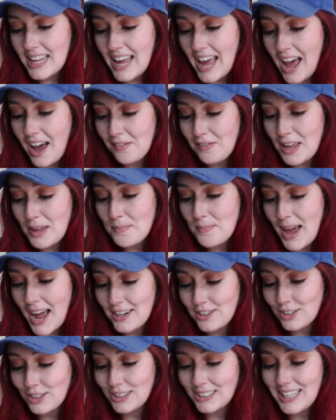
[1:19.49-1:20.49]
Have a
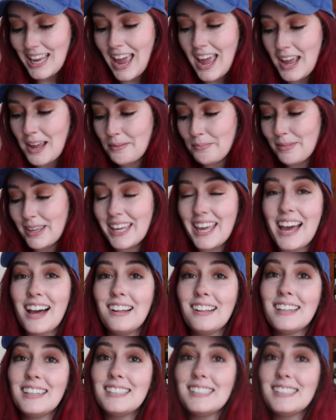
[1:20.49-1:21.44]
magical day, Miguel